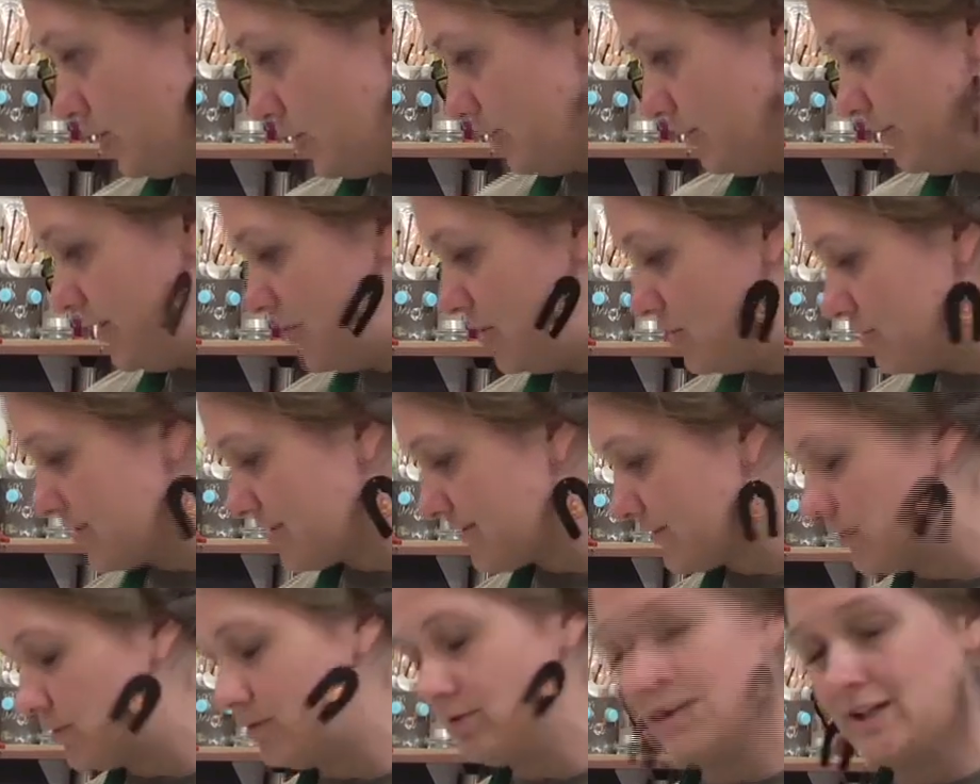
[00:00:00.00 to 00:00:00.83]
could be
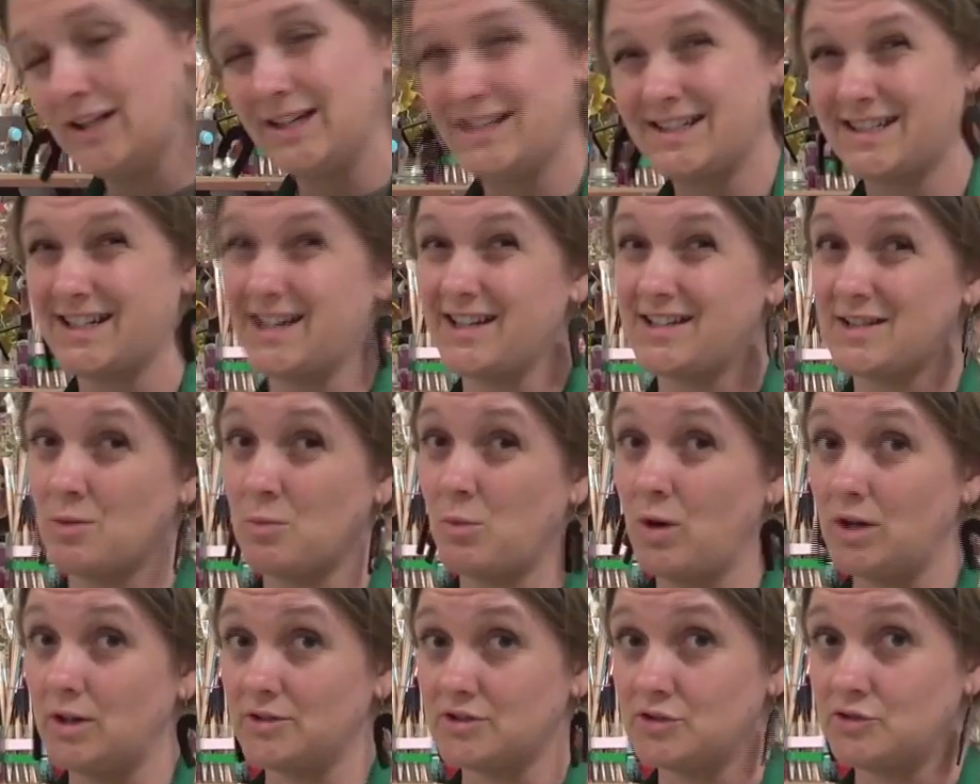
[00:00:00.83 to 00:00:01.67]
useful. Takes a
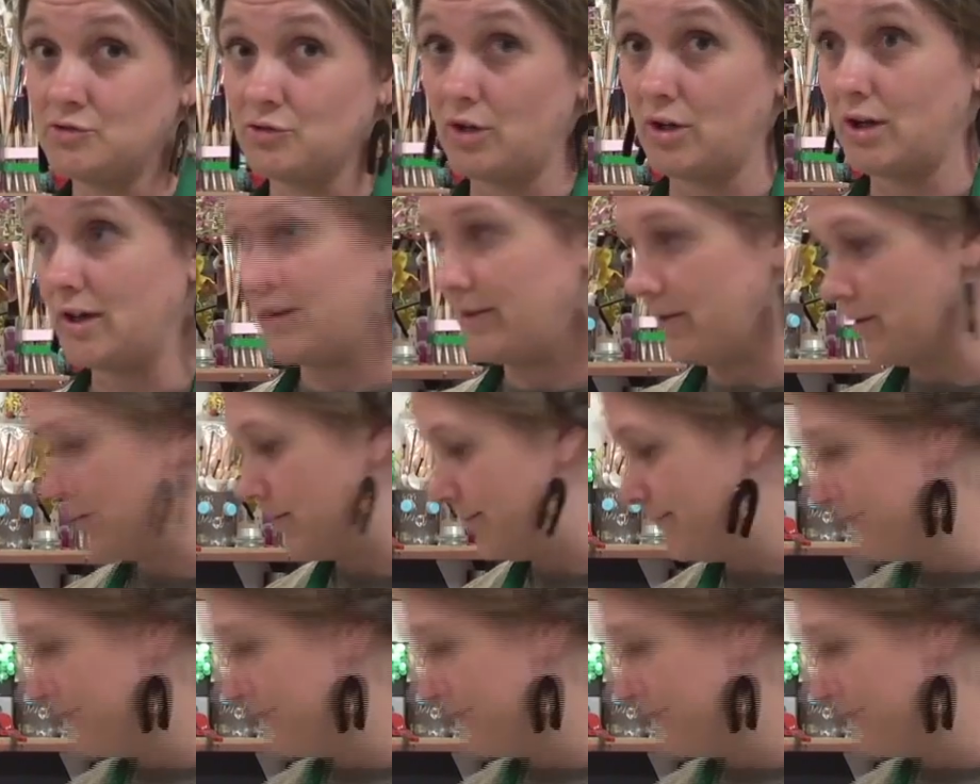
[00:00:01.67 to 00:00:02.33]
while to dry though.